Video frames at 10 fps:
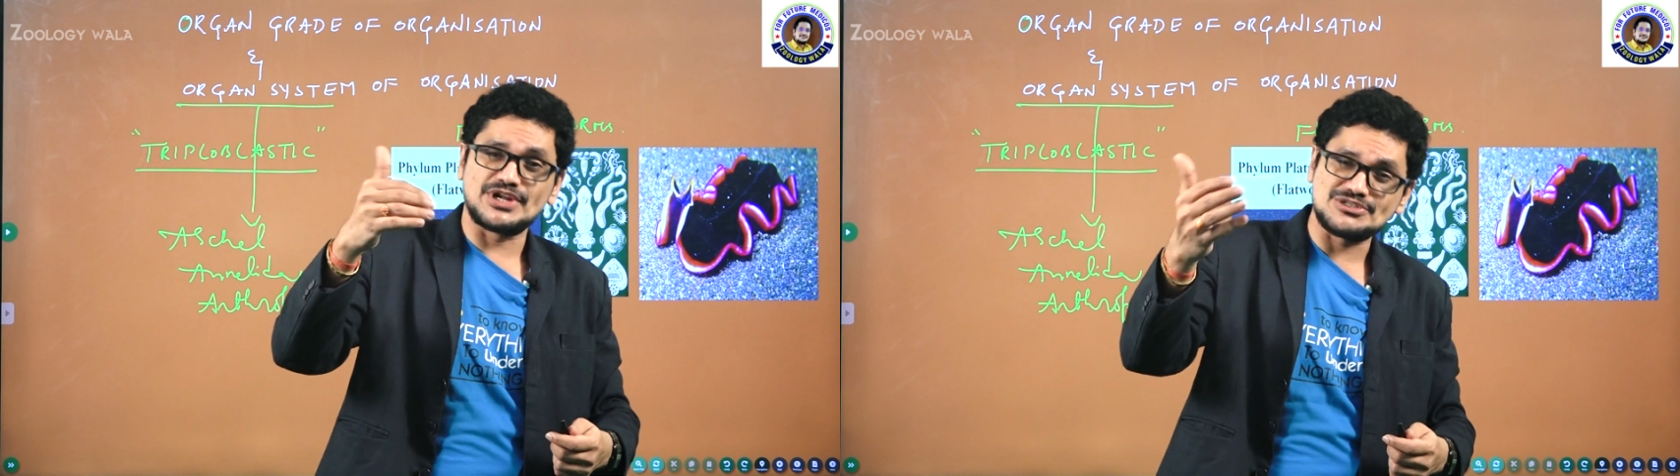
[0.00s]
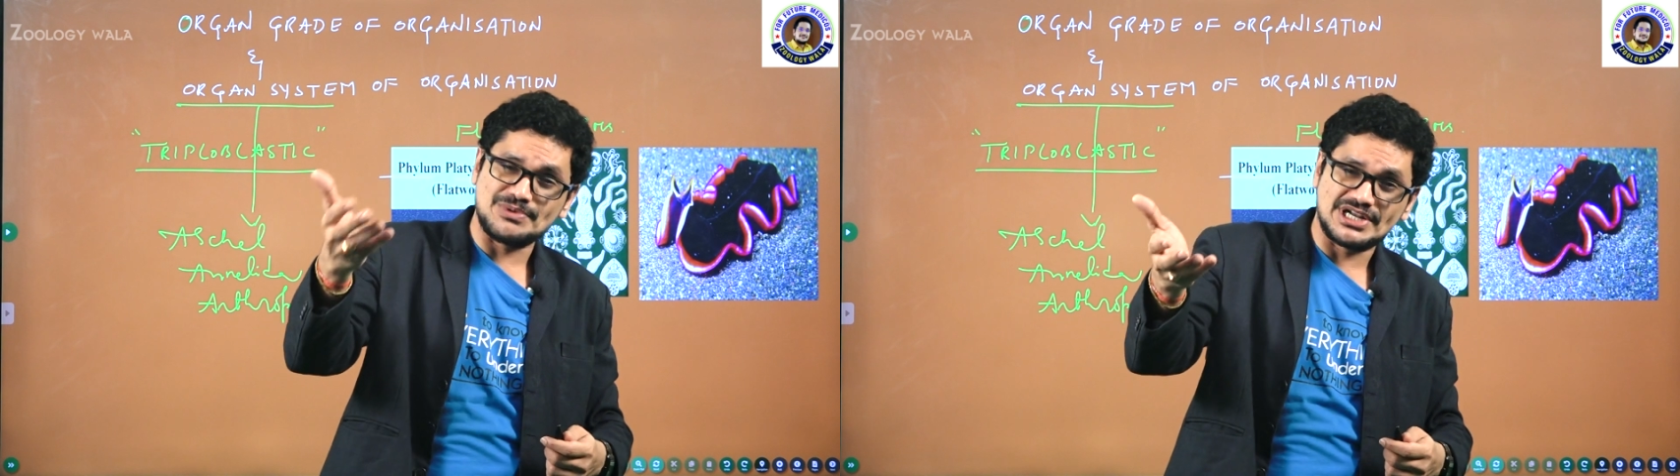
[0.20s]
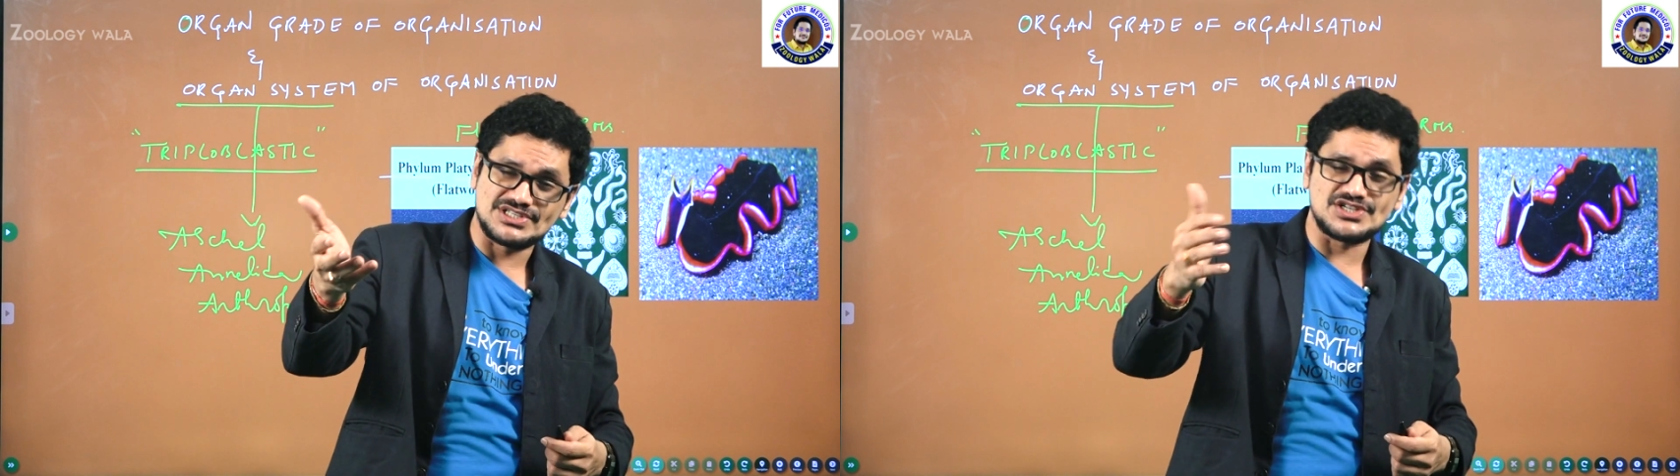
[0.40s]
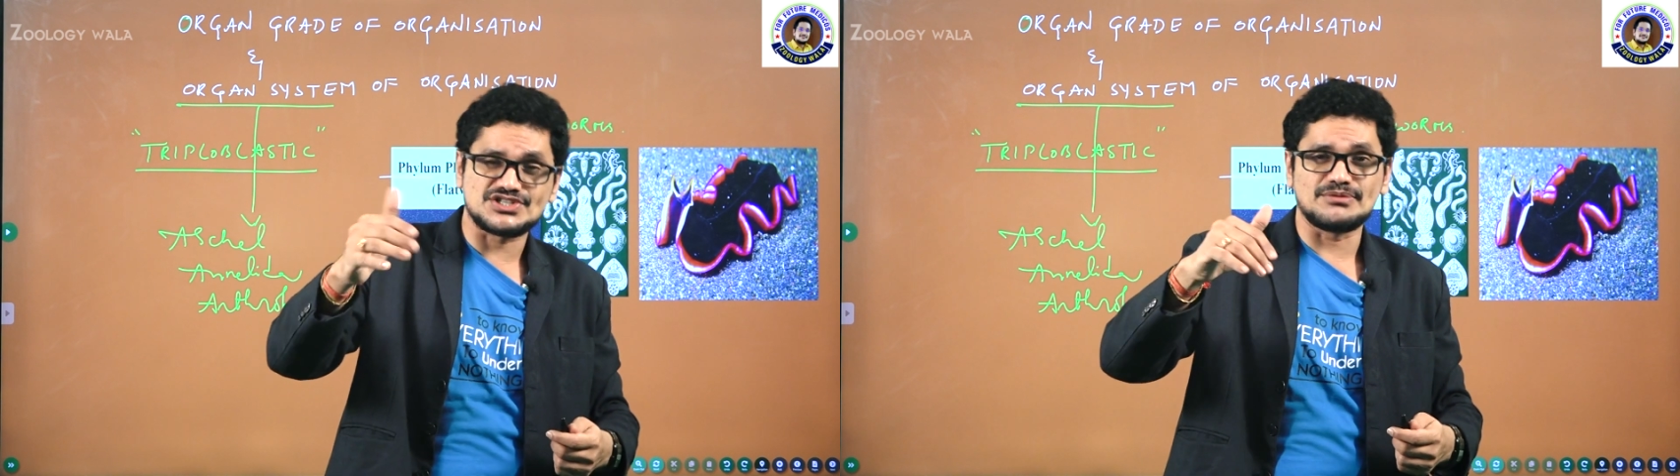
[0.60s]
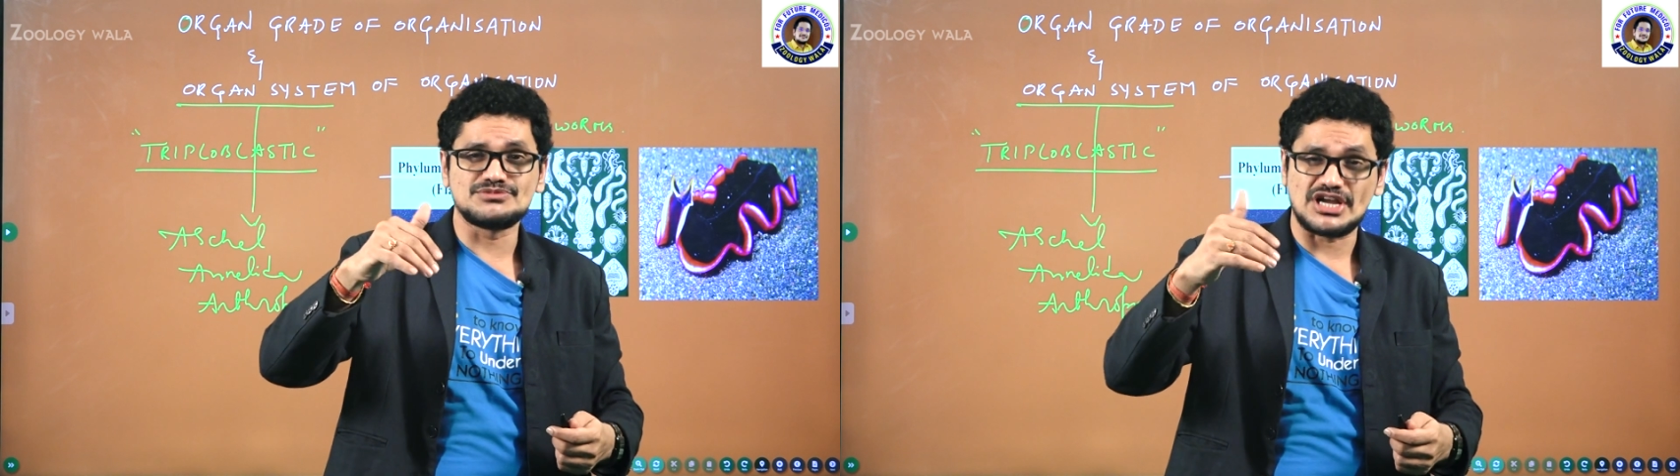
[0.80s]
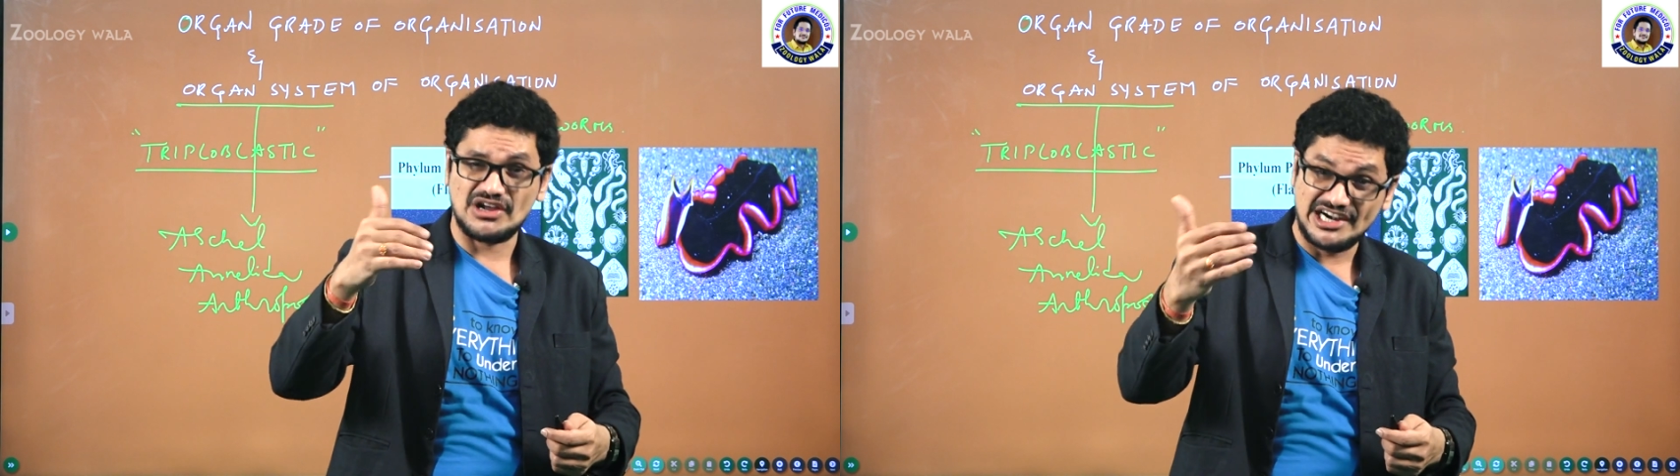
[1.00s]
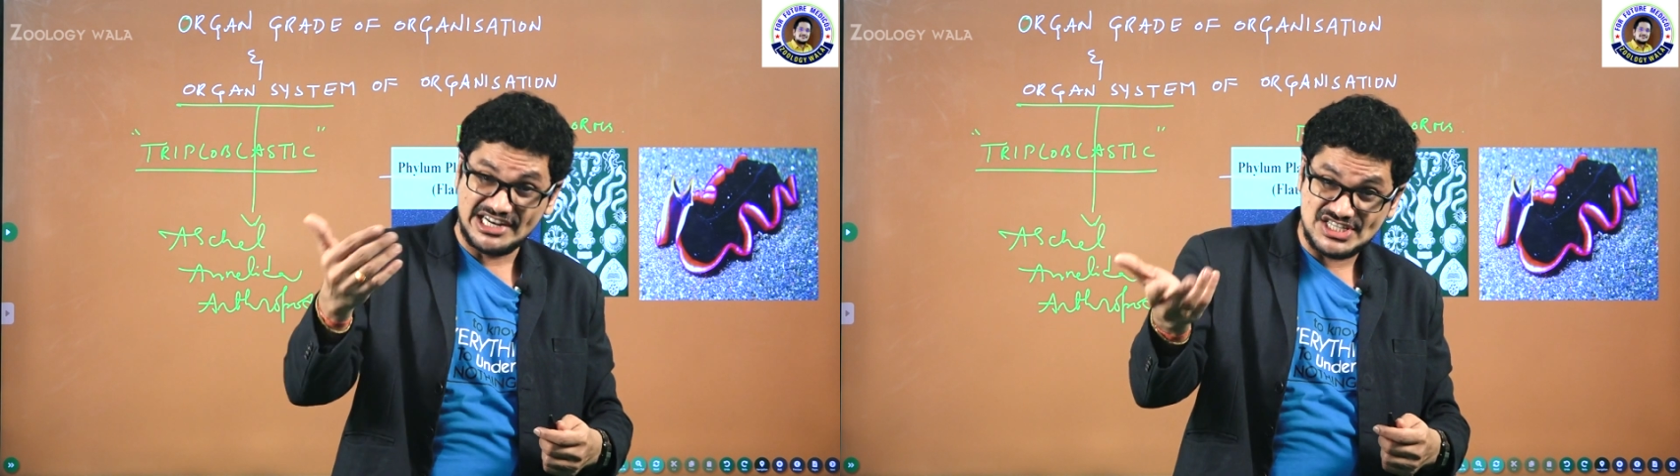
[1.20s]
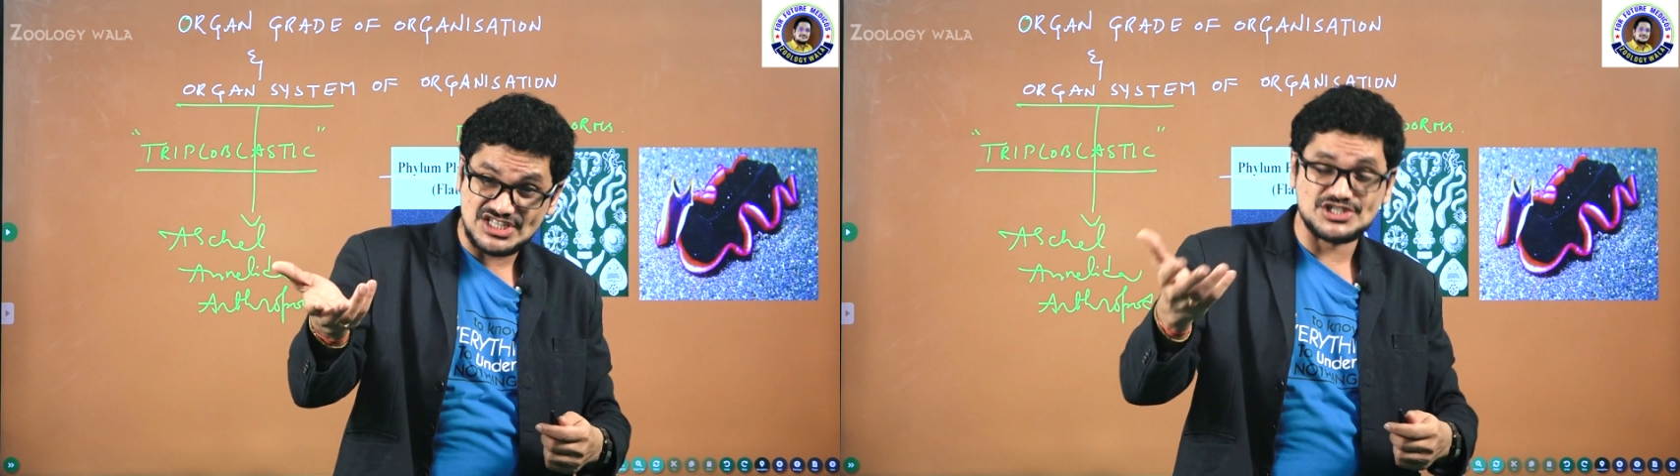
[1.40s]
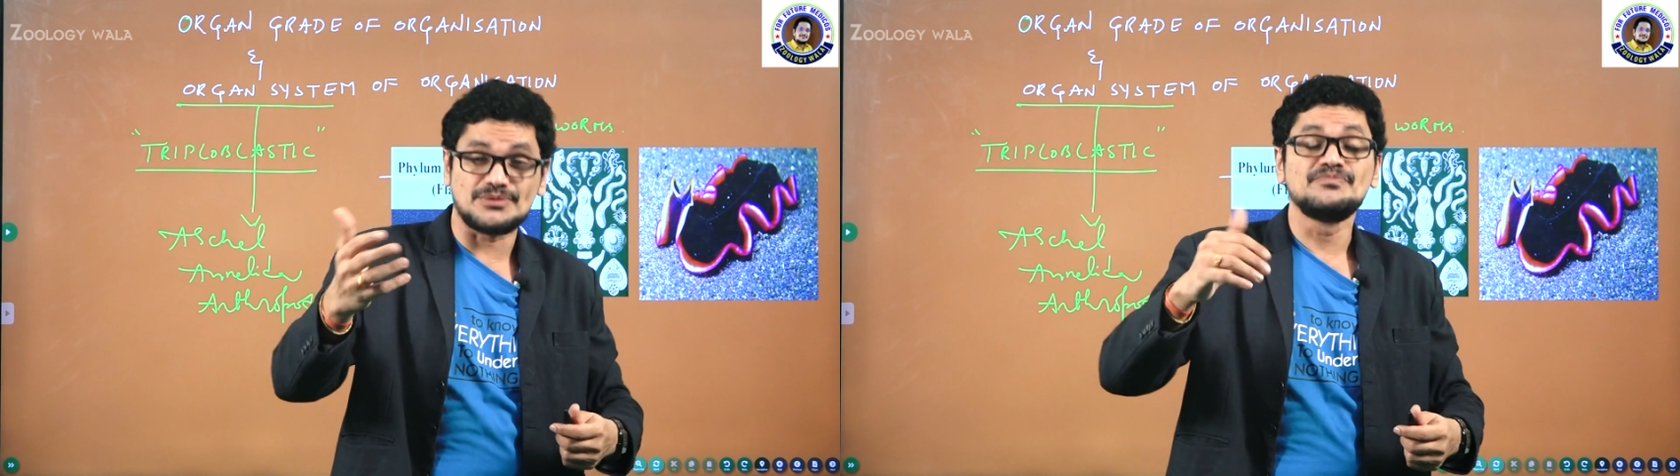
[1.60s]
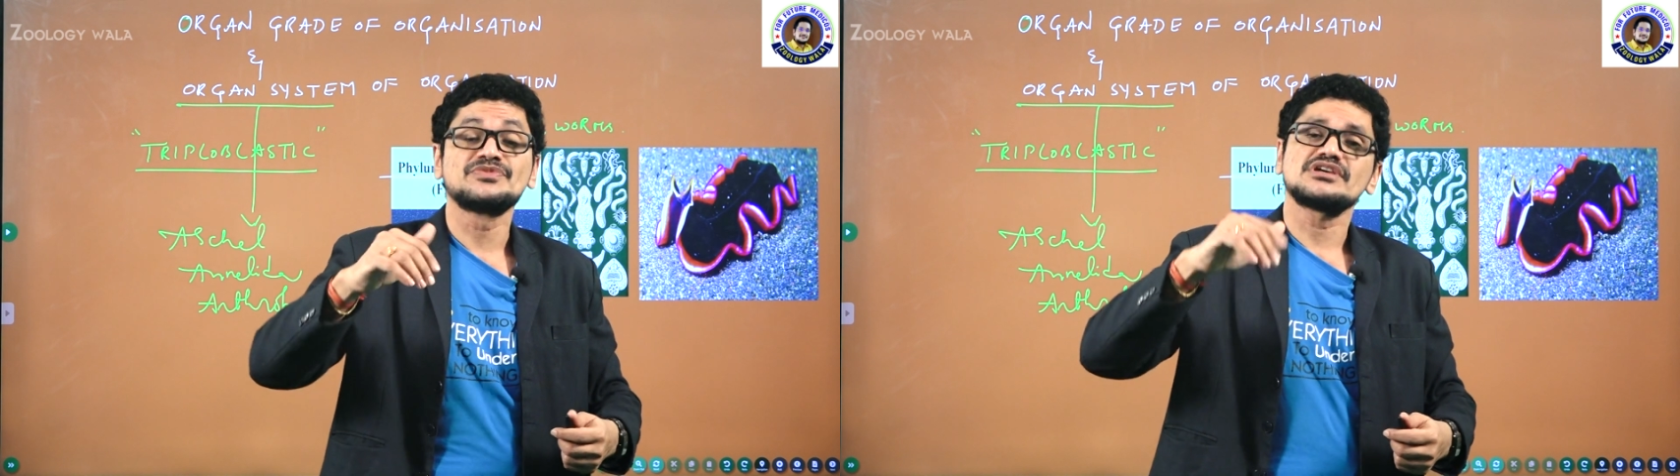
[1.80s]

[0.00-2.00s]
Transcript: respiratory system, circulatory system,